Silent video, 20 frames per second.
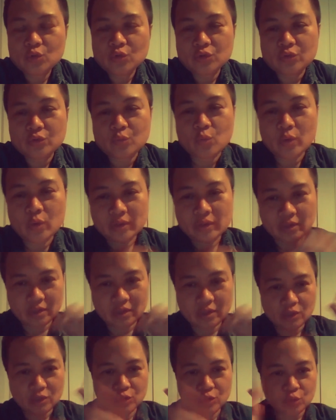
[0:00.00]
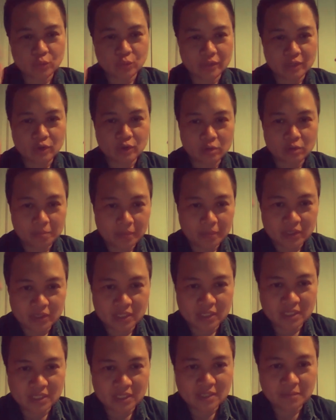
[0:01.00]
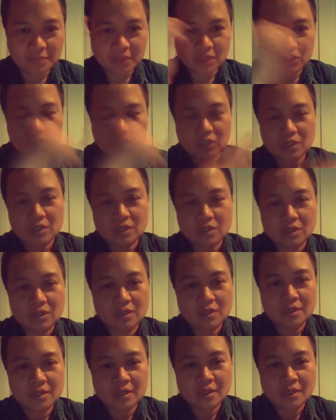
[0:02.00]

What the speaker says: what they usually call participation.